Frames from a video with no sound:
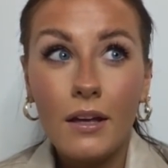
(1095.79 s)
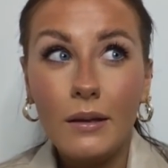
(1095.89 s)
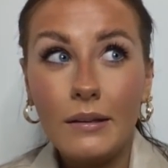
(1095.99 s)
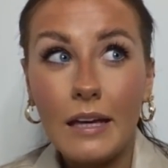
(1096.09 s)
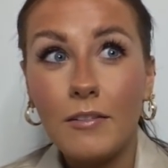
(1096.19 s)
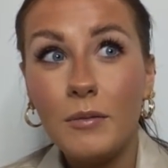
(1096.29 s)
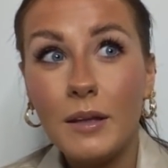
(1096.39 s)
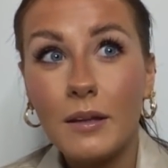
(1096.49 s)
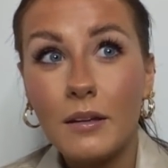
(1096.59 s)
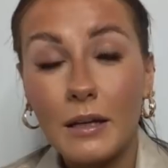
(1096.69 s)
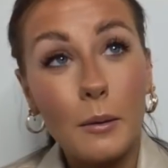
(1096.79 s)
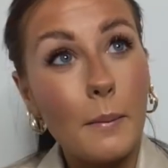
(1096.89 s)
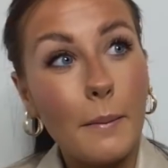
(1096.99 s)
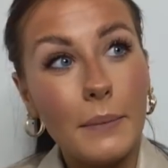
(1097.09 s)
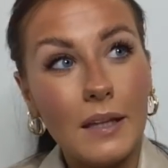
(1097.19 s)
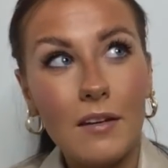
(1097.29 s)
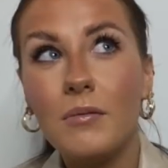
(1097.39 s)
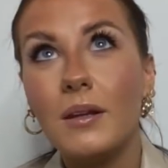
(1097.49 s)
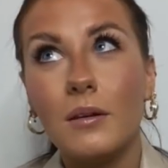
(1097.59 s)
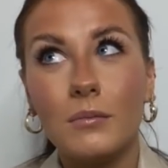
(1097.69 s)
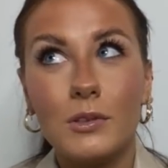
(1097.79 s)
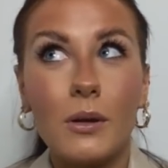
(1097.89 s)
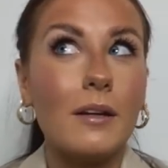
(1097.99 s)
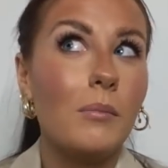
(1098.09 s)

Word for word: gave me the like gave me them so I can